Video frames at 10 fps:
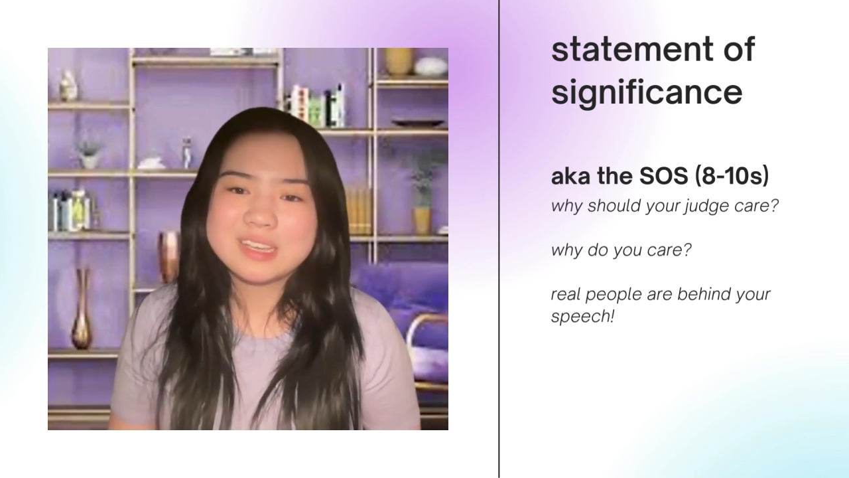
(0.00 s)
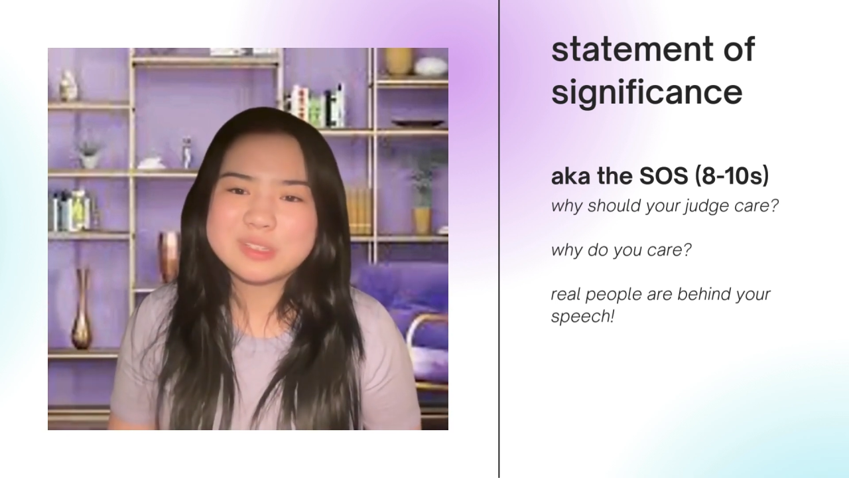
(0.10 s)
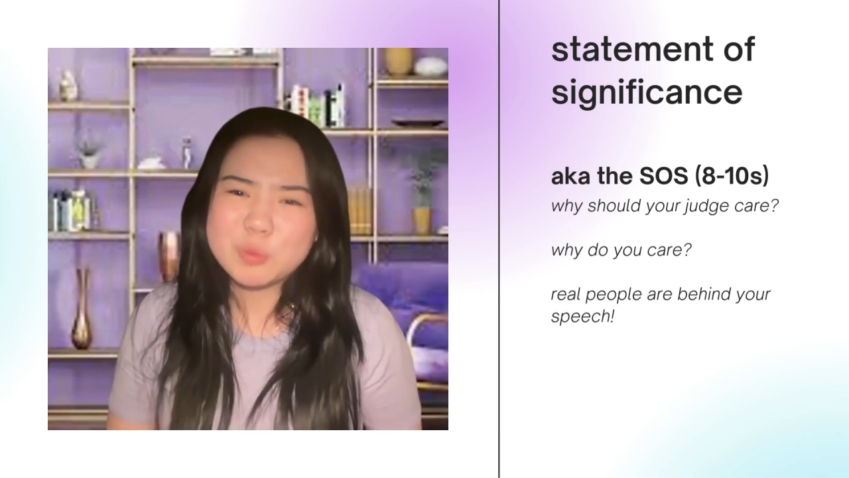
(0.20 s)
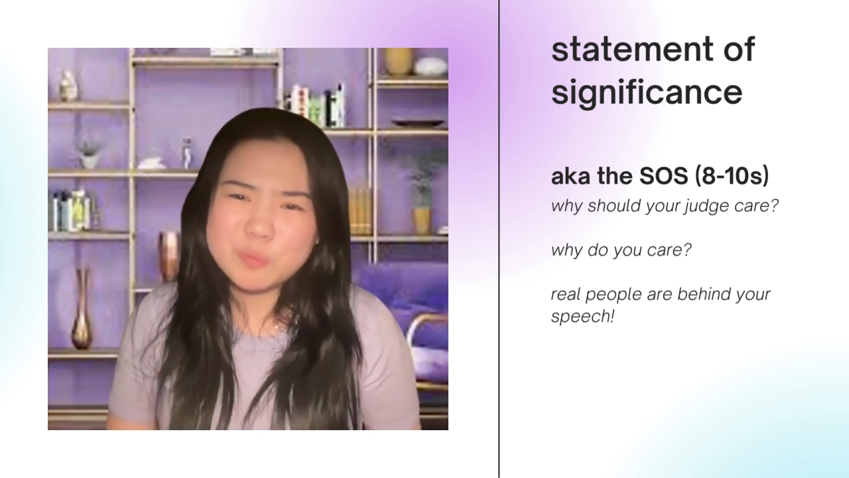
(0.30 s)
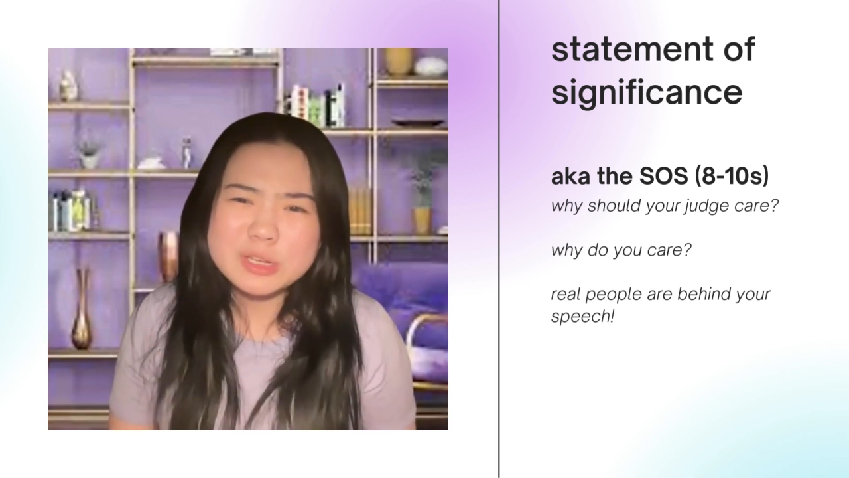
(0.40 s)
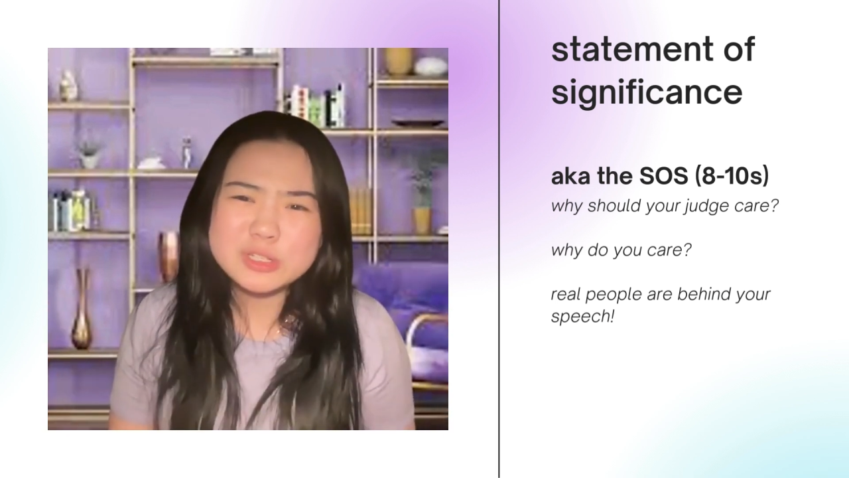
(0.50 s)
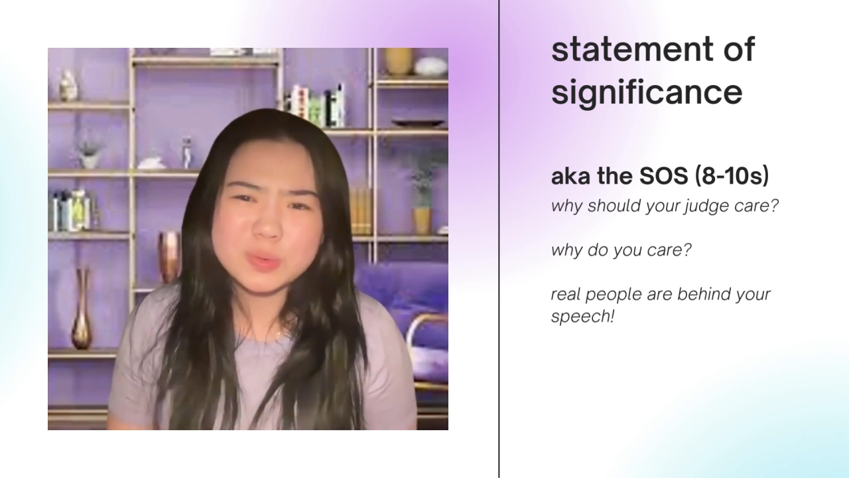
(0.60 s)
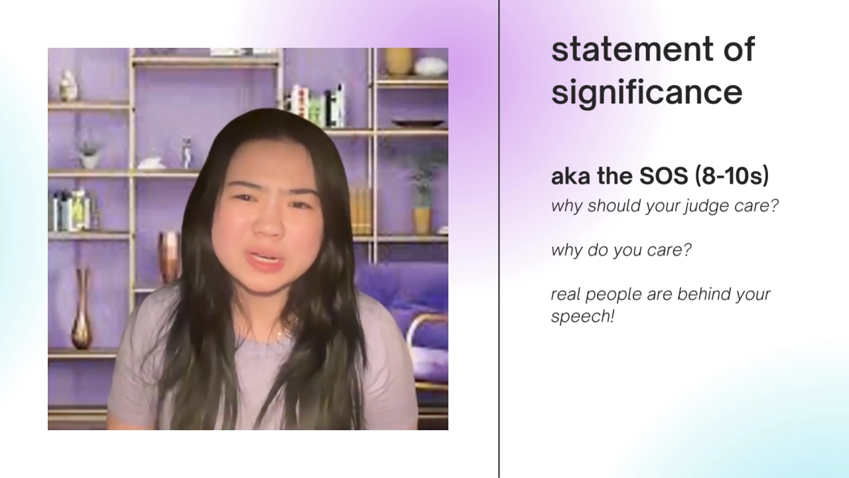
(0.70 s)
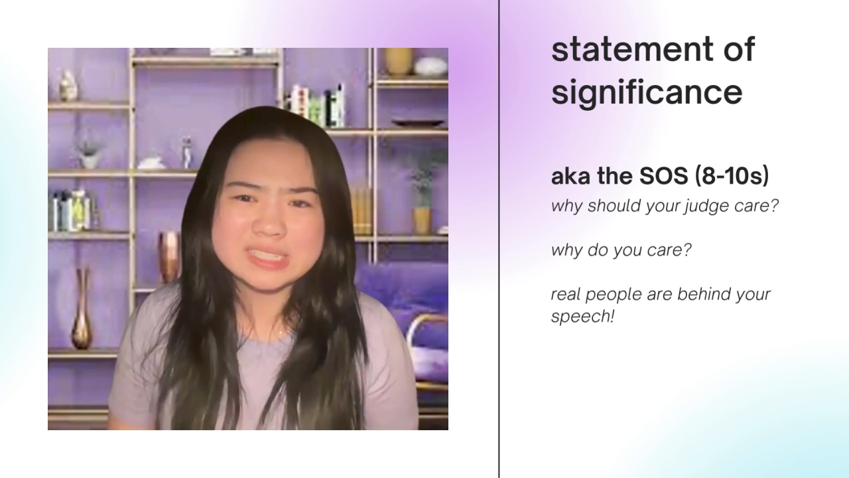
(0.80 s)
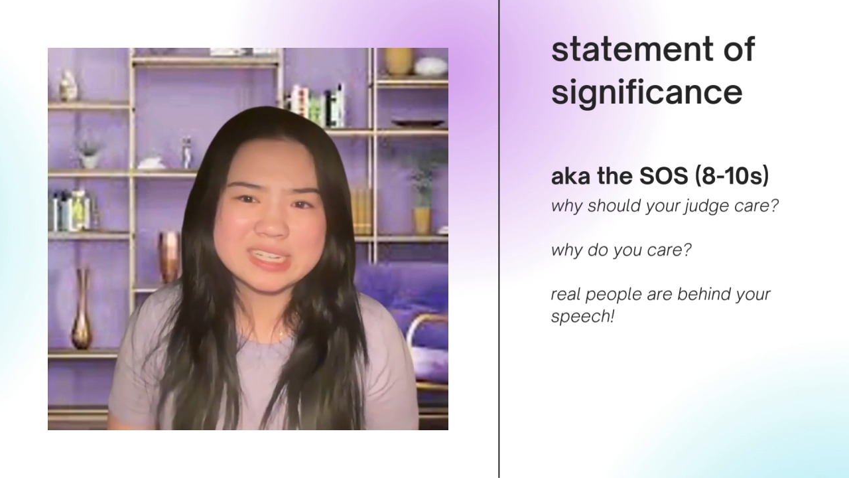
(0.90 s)
so make
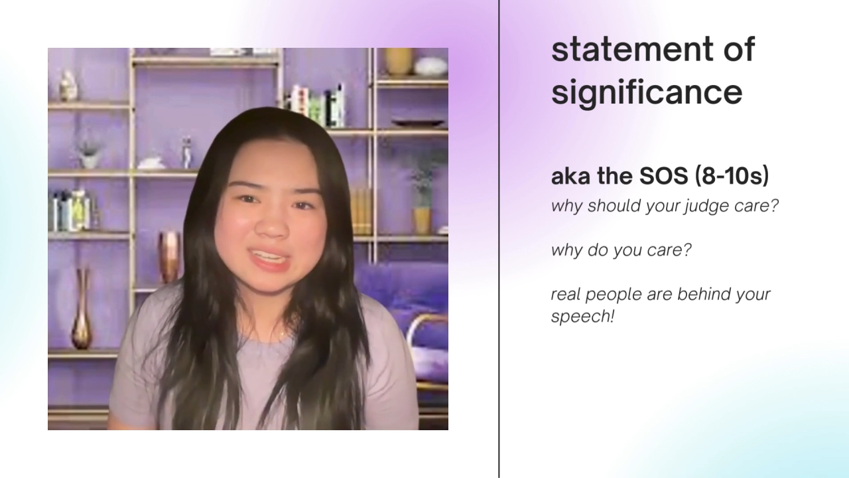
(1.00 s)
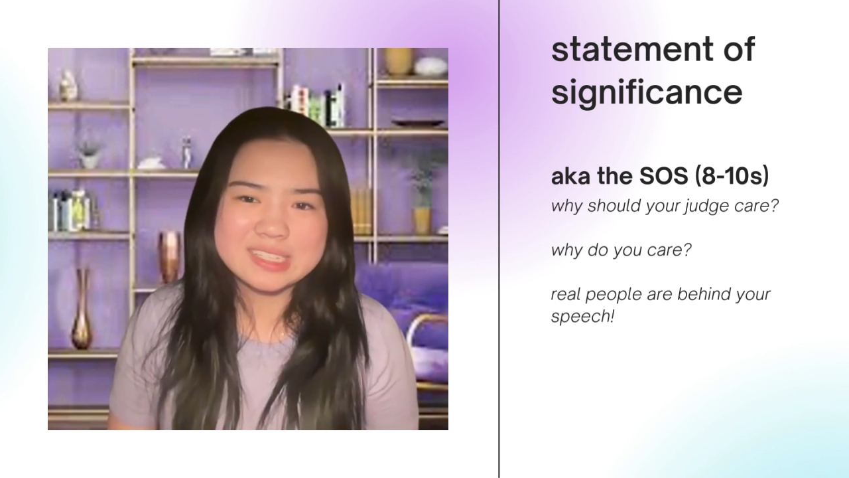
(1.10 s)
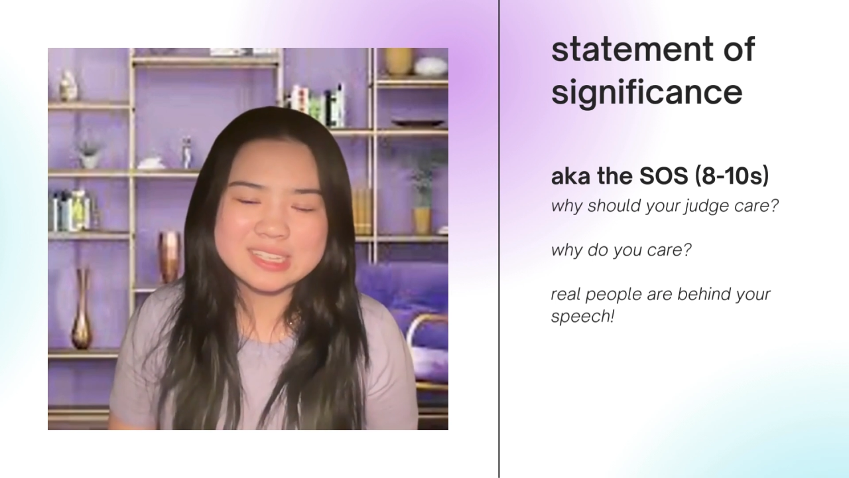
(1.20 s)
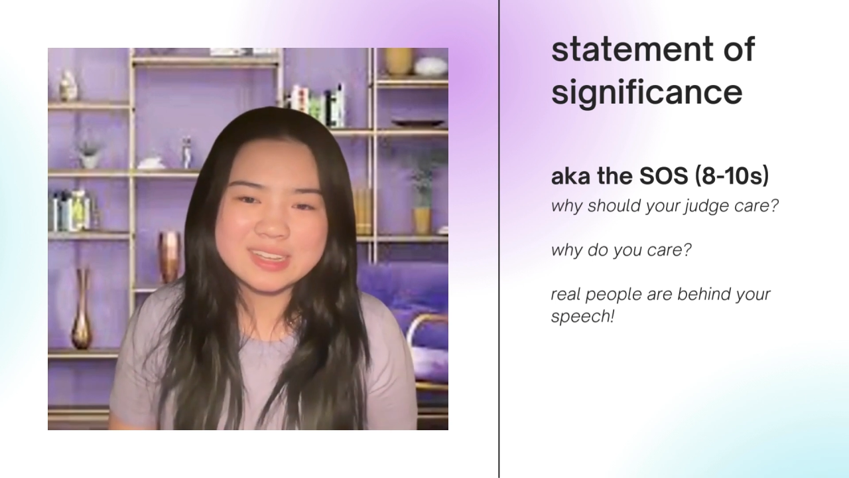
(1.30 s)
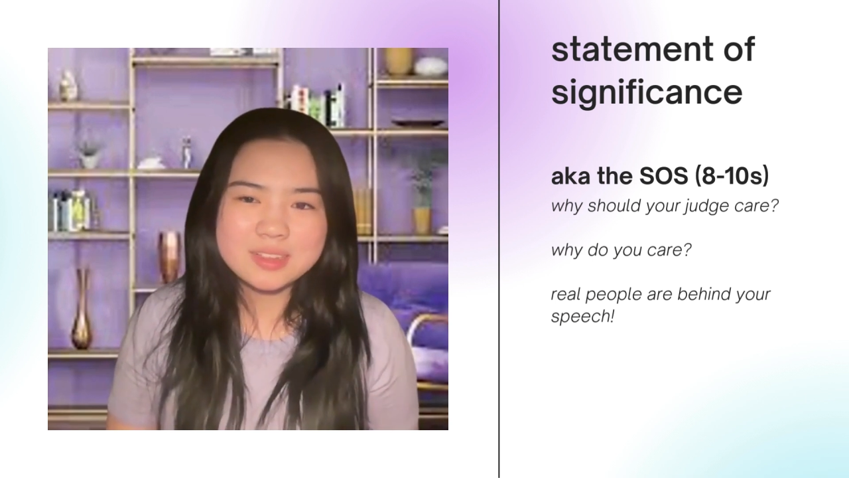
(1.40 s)
sure it does.